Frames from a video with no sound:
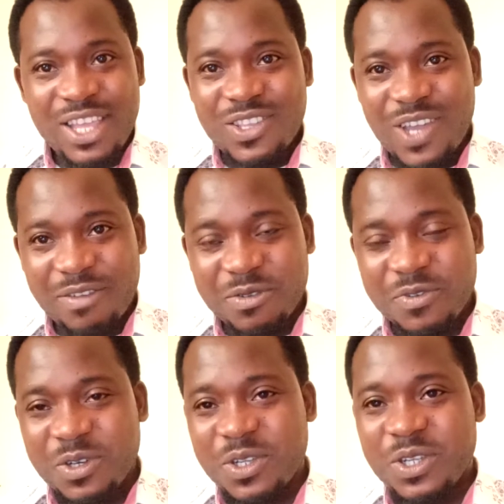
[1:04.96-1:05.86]
You have to
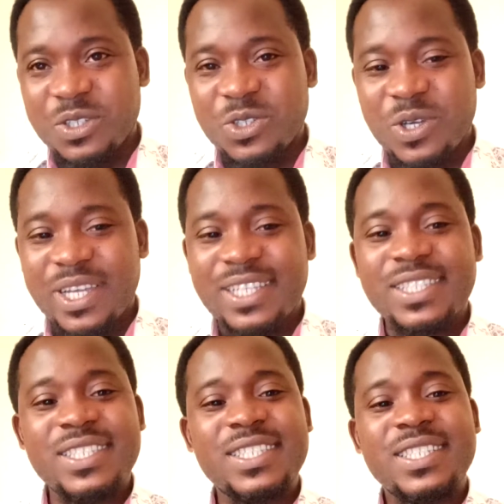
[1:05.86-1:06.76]
follow your
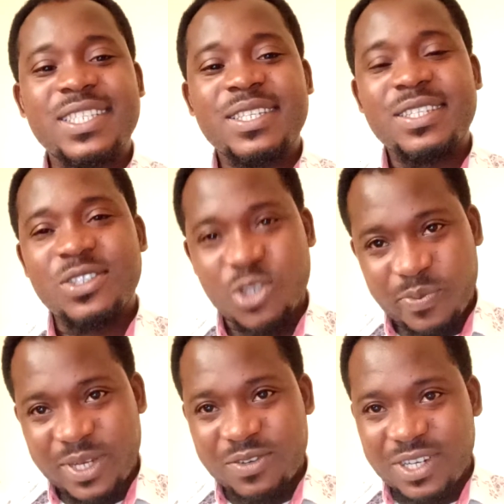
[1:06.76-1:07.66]
joint
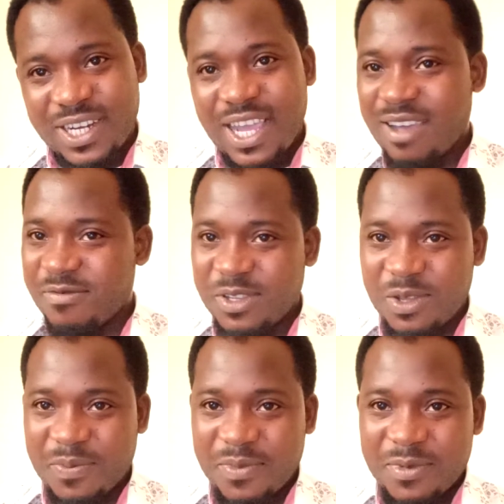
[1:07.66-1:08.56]
geometry and fit up.
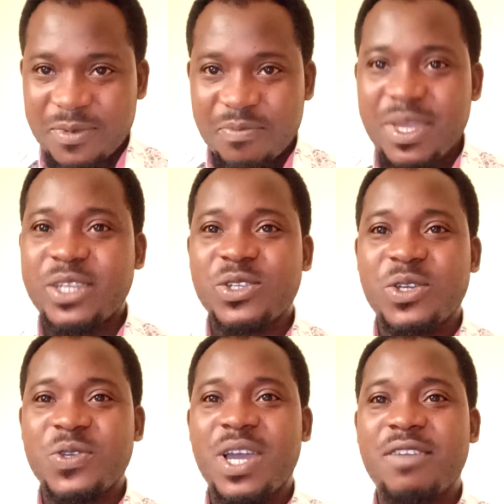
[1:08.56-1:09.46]
Make sure
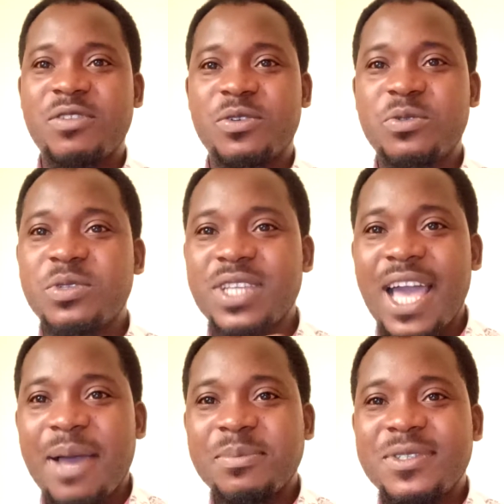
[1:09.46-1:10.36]
you have your root
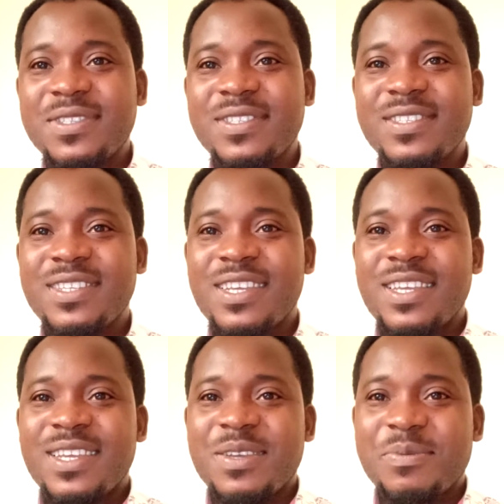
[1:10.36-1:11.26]
gaps.
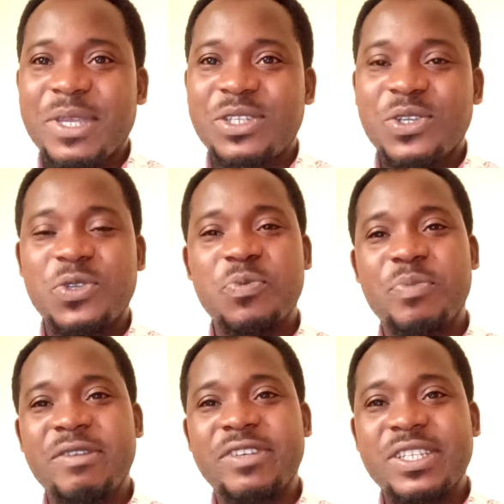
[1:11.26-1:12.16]
Make sure you
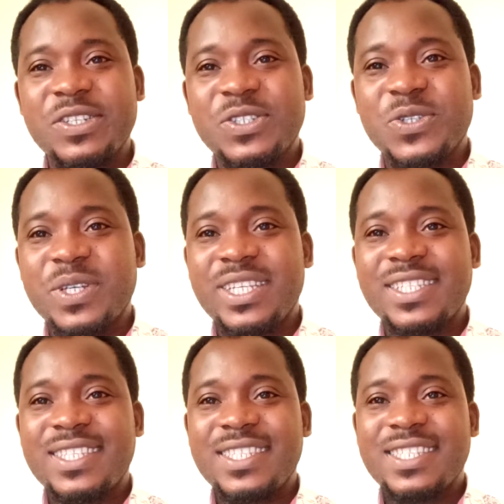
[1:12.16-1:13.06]
bevel your
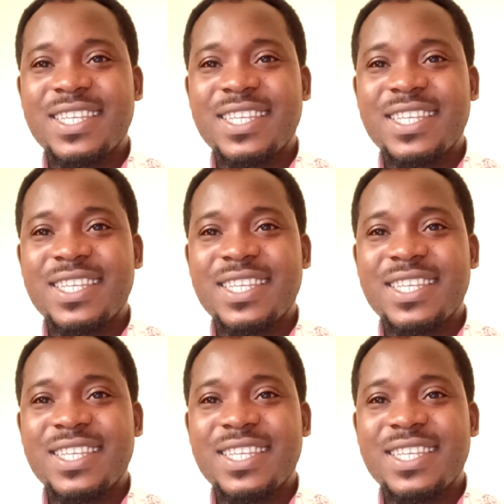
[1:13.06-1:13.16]
joints